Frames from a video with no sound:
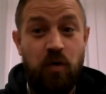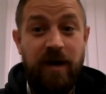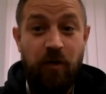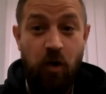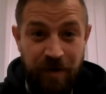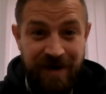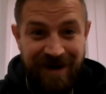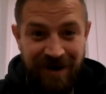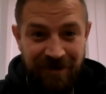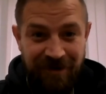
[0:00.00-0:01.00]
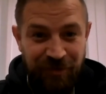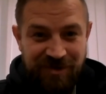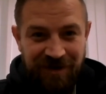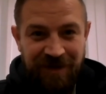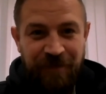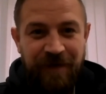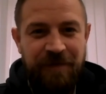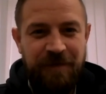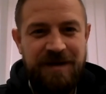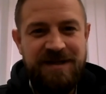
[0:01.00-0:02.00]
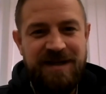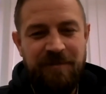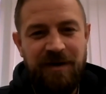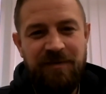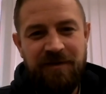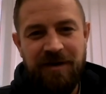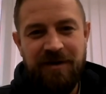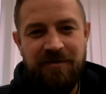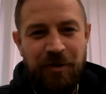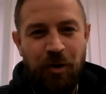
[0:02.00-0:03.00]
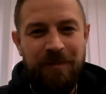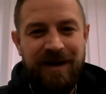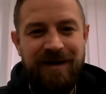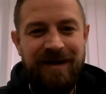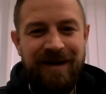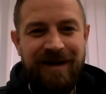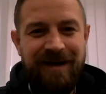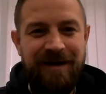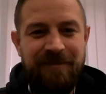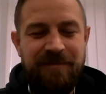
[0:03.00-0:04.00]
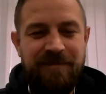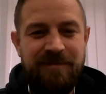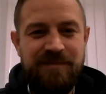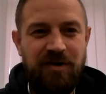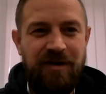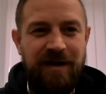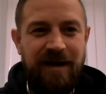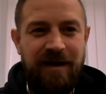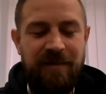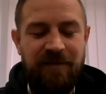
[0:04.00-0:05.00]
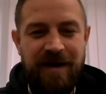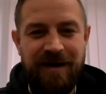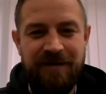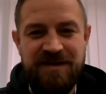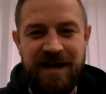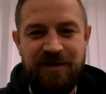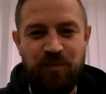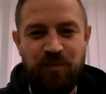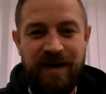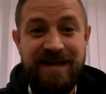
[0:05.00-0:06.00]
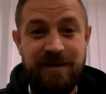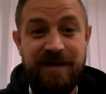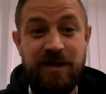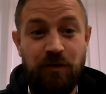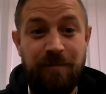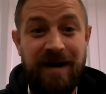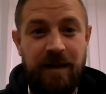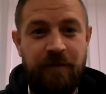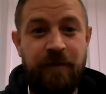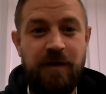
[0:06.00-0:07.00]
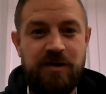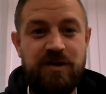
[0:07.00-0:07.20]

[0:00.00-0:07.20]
we're opening our doors on the 5th of December. We've got a grand opening. Okay. I've kind of said we need to be done by the 1st of